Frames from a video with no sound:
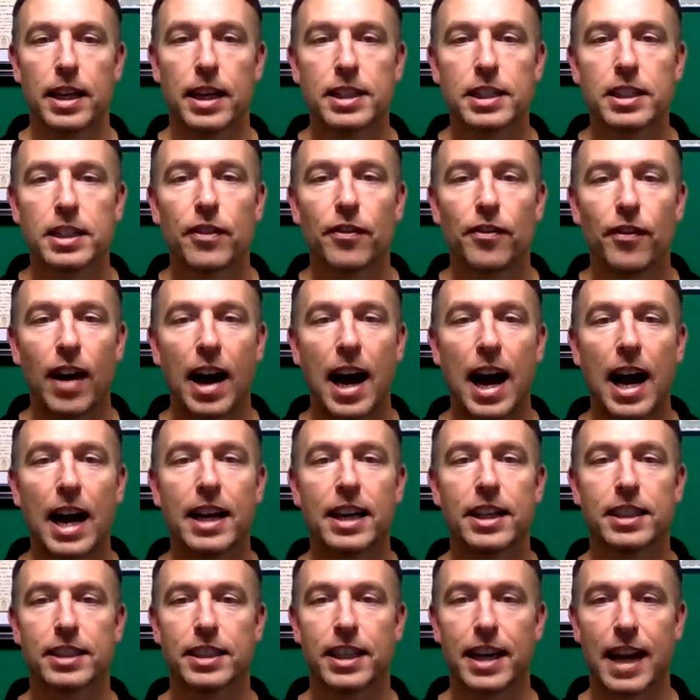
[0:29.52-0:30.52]
it's
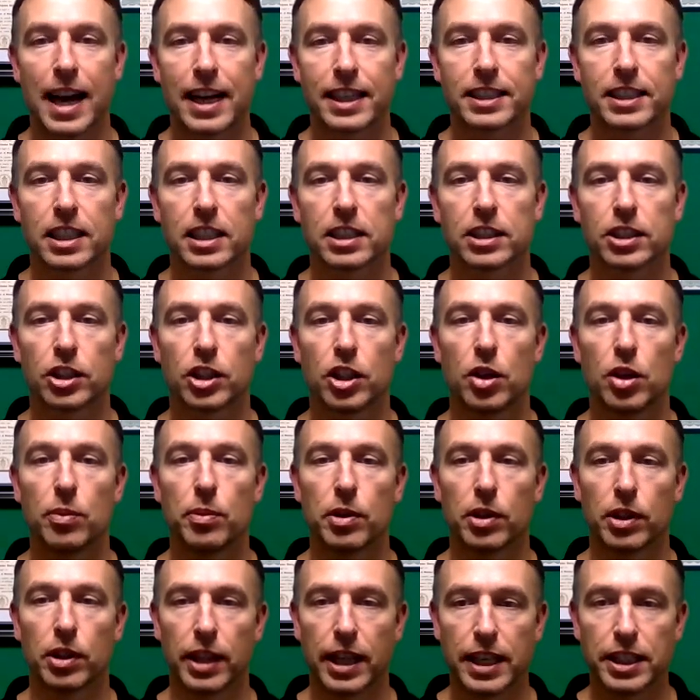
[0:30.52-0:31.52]
defined as an excess
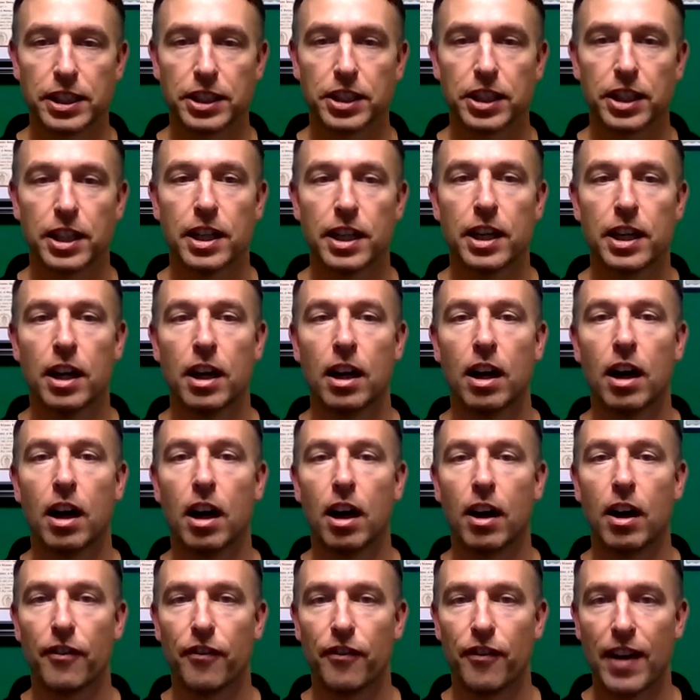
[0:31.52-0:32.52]
accumulation
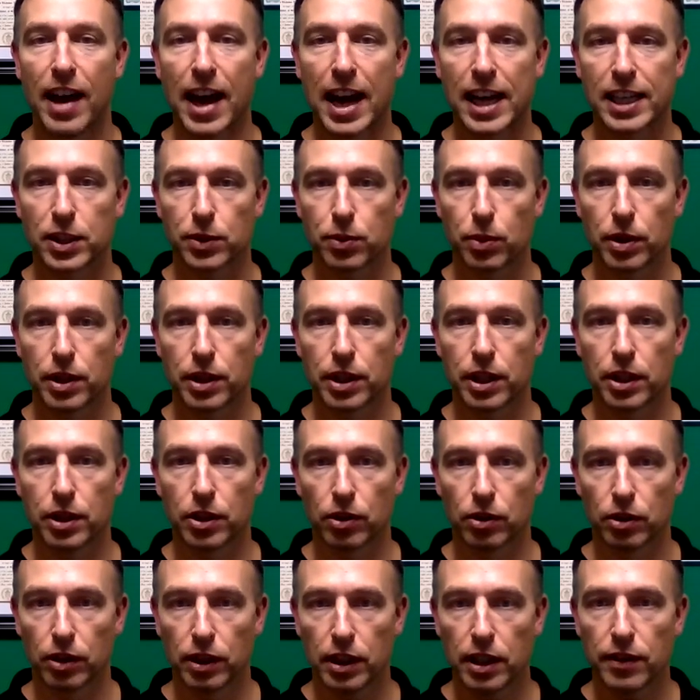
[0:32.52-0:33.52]
of fats
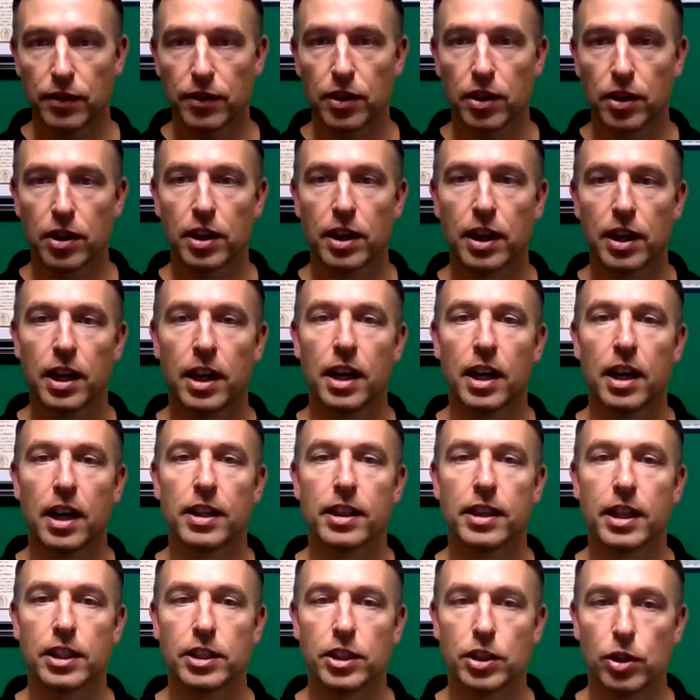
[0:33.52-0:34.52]
within your liver
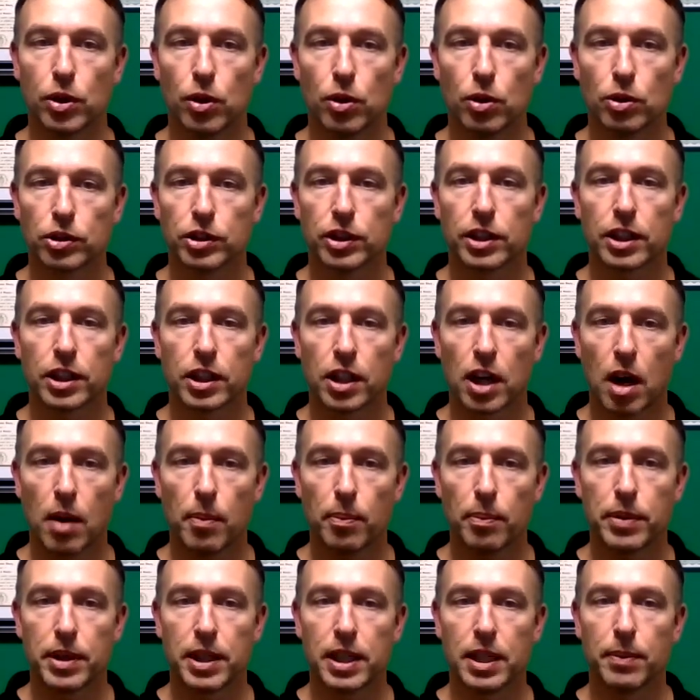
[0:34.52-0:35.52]
that's usually
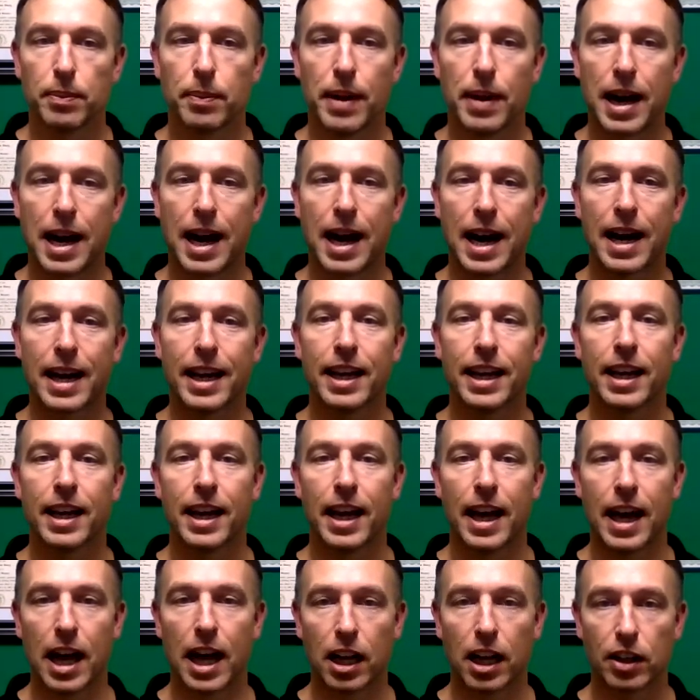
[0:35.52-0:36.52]
accompanied by
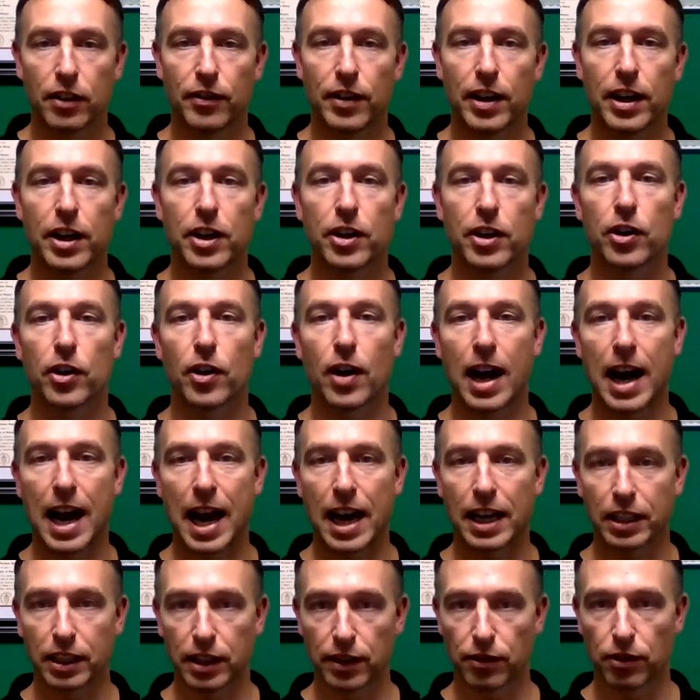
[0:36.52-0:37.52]
elevated or
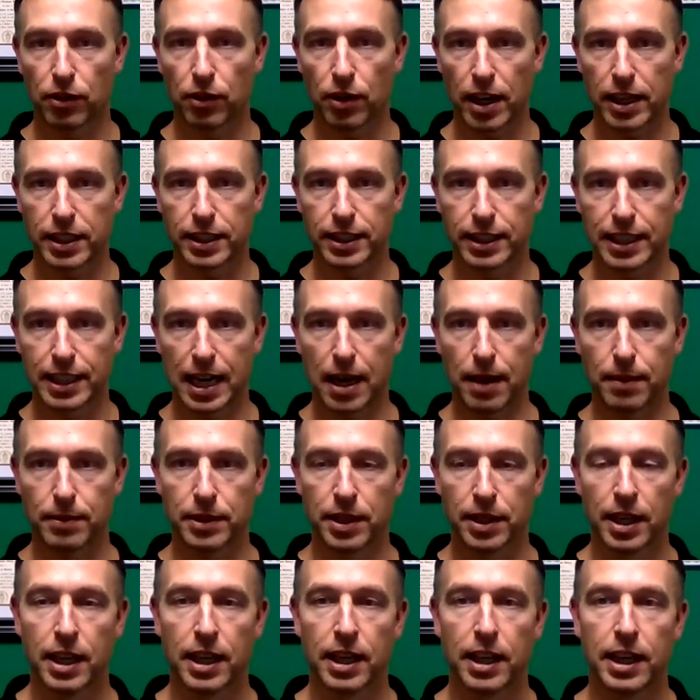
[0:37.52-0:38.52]
high liver
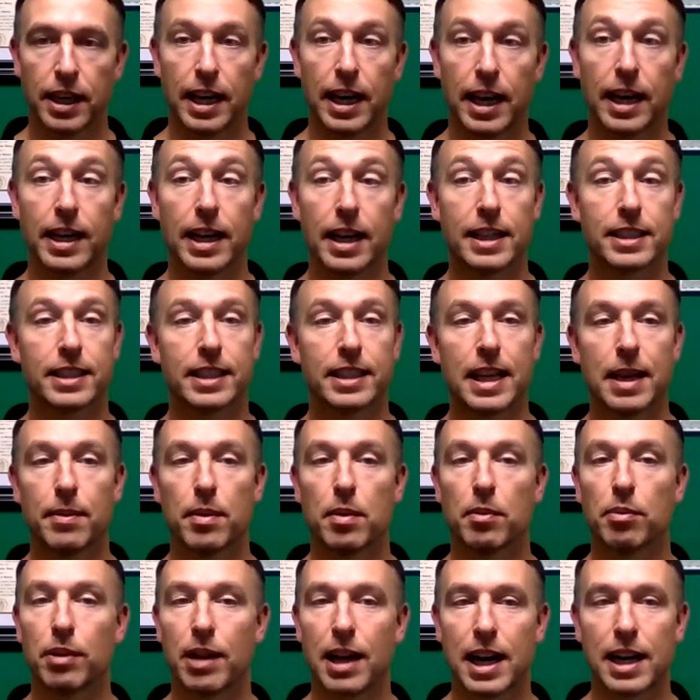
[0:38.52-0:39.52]
enzymes. And as the
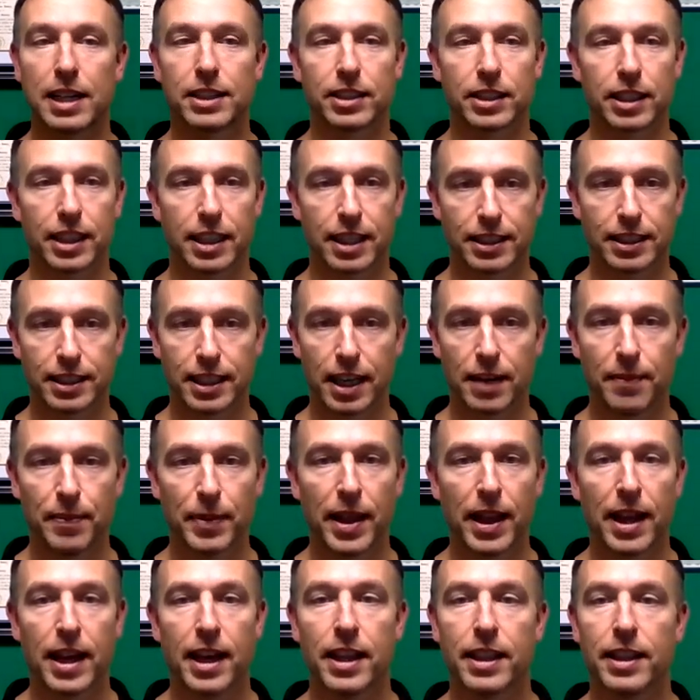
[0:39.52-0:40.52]
name implies, like I
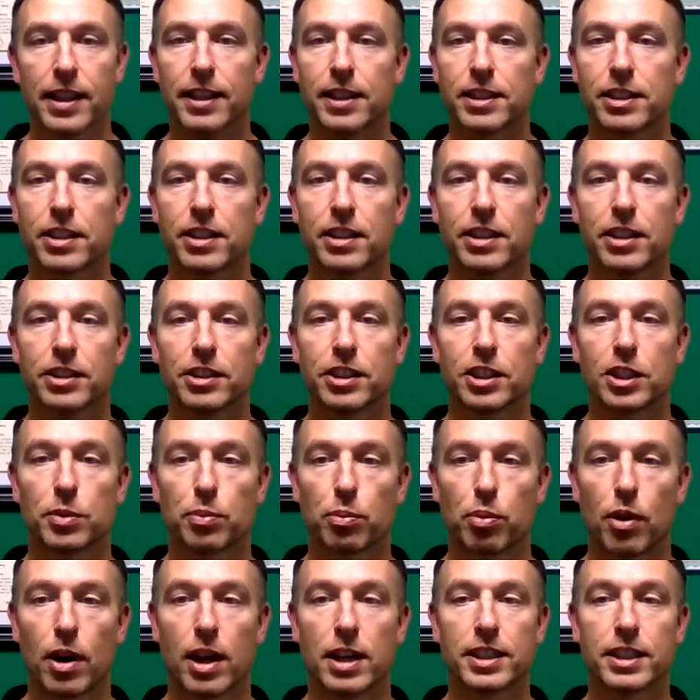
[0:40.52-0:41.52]
said, this condition
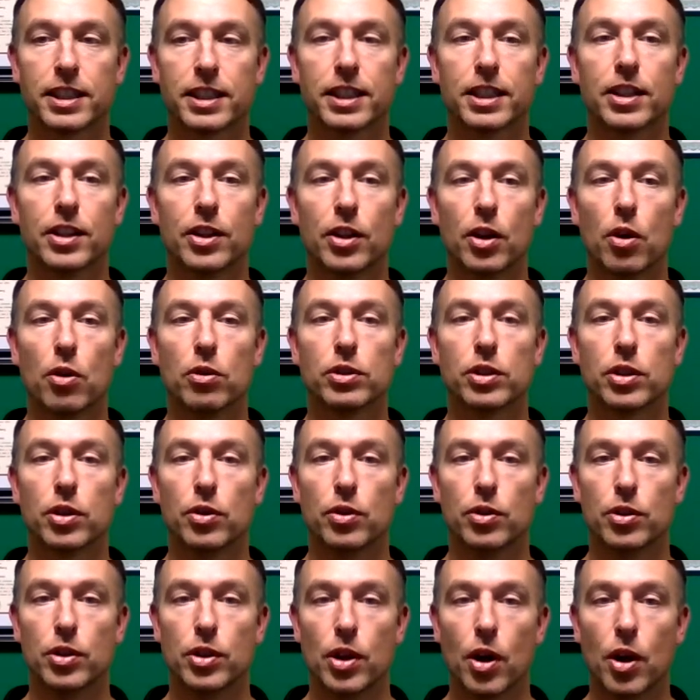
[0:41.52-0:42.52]
is present in
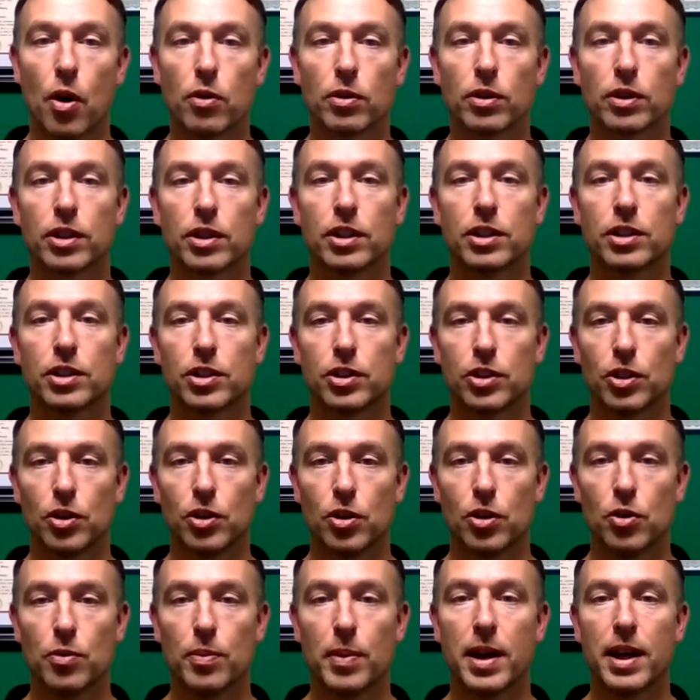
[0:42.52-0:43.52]
those who don't
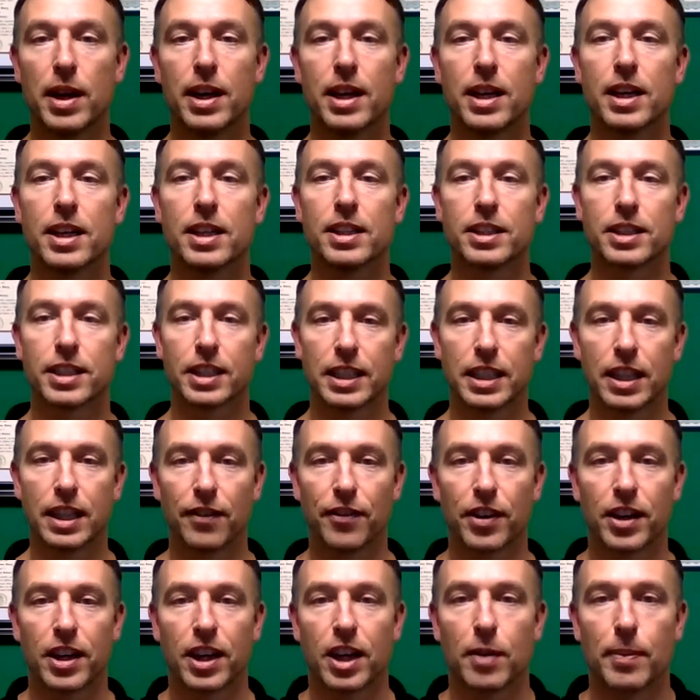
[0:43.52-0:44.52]
consume
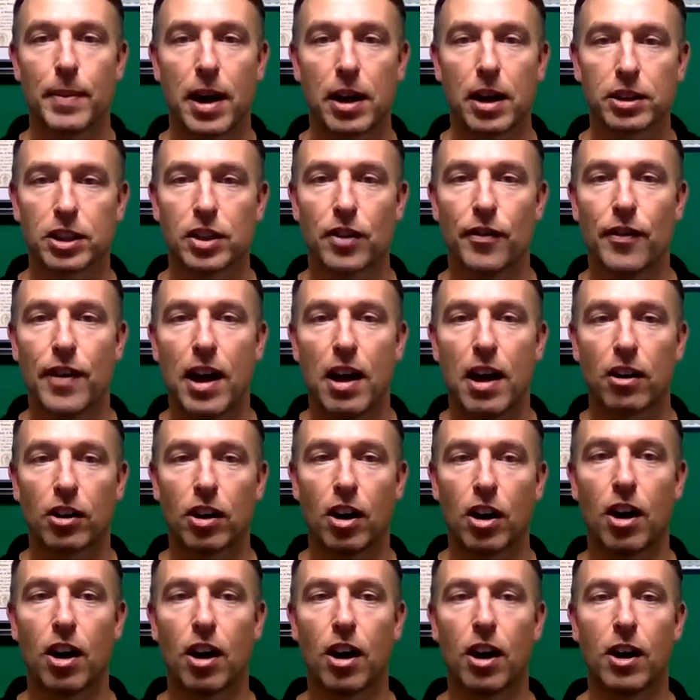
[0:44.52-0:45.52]
significant amounts of
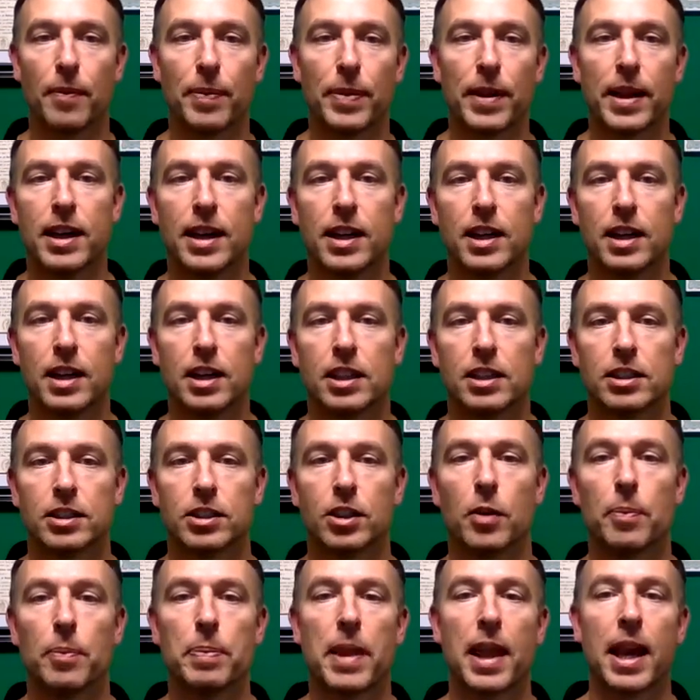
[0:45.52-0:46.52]
alcohol.
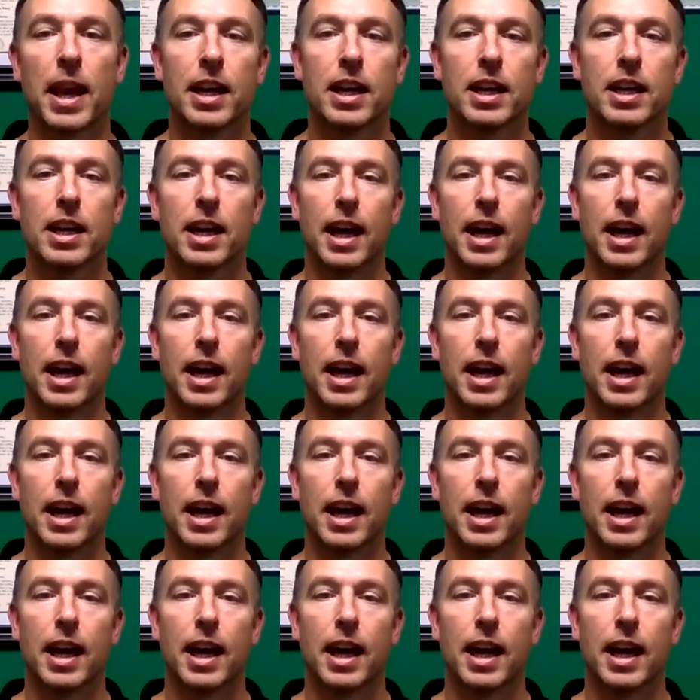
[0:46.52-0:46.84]
So,